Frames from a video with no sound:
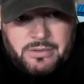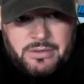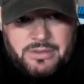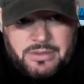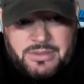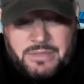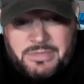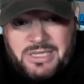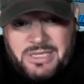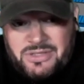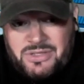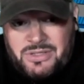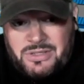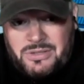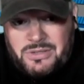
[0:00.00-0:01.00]
in some
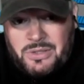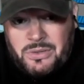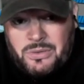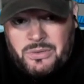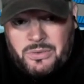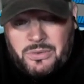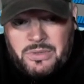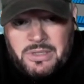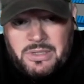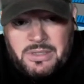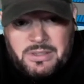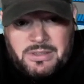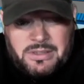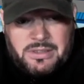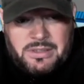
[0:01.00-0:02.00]
cases two,
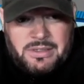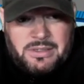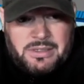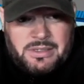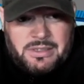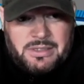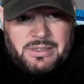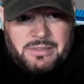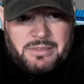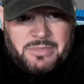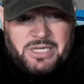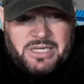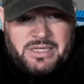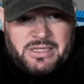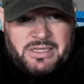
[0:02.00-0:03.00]

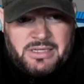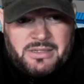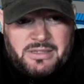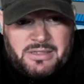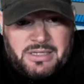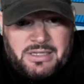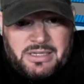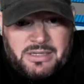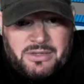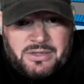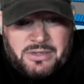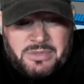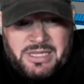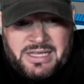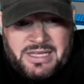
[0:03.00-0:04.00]
behind Italy, that it could
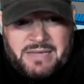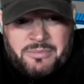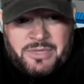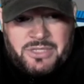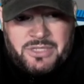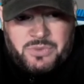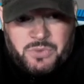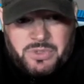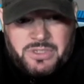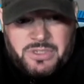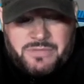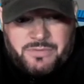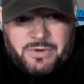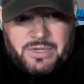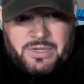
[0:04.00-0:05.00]
have been that much worse
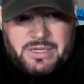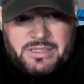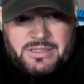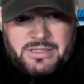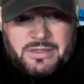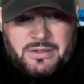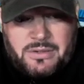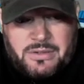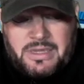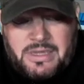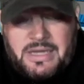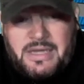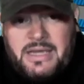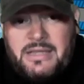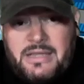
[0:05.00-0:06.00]
for us. So
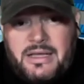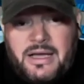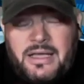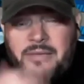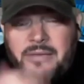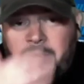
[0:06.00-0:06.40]
I am